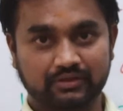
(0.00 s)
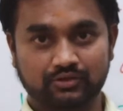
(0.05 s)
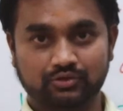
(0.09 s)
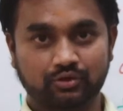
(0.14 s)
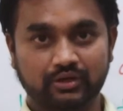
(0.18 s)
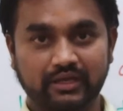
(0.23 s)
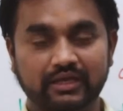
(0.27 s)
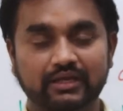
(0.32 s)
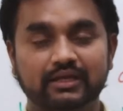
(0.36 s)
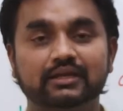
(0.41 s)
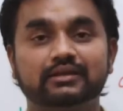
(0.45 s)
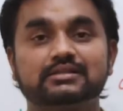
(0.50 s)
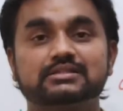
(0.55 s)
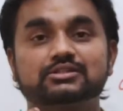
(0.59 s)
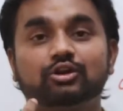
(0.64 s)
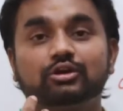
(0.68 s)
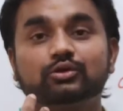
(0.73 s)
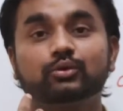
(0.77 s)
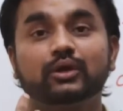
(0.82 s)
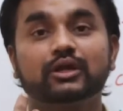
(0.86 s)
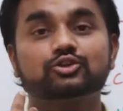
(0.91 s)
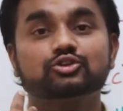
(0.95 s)
Okay, it is
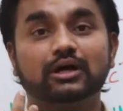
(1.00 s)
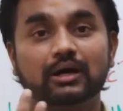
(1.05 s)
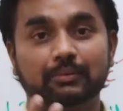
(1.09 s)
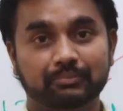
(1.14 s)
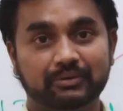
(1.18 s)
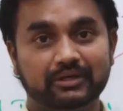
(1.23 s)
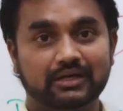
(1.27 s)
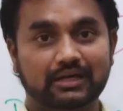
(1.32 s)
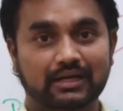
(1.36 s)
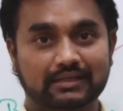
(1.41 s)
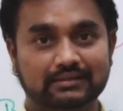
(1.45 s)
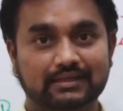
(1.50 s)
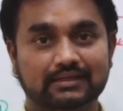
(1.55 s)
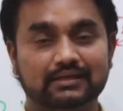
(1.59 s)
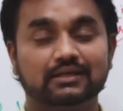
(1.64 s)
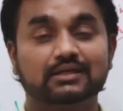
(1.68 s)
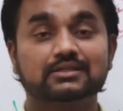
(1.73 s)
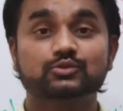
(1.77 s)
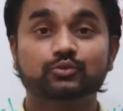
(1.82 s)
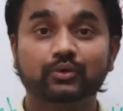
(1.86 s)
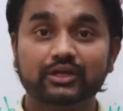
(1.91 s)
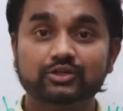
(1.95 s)
not going to appear like that. It
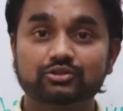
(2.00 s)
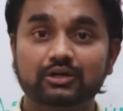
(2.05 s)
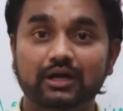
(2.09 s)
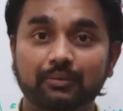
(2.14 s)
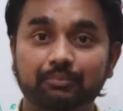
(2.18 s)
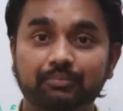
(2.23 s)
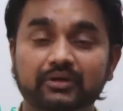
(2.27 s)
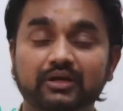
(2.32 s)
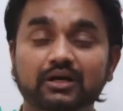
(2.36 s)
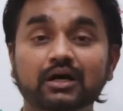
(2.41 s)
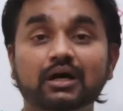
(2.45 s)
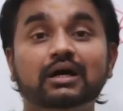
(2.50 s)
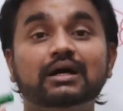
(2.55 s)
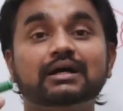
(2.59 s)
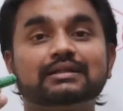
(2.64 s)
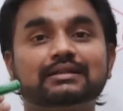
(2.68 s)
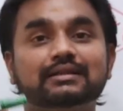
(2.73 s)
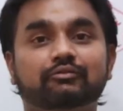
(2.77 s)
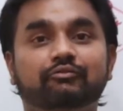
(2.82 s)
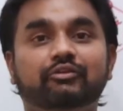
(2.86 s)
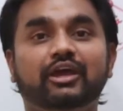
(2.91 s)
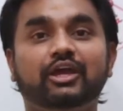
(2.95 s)
is going to appear
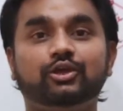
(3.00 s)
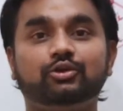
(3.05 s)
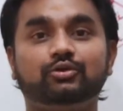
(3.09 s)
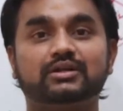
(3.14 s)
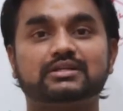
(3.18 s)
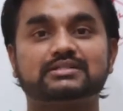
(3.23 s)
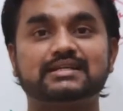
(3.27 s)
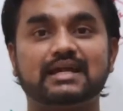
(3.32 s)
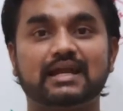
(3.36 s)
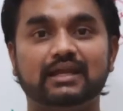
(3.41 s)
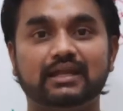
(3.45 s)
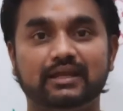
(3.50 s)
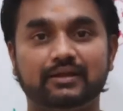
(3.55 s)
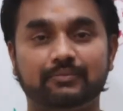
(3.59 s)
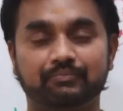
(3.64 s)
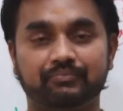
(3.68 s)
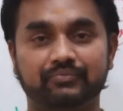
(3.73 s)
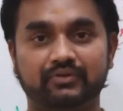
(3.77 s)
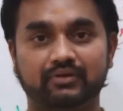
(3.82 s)
the way you are standing.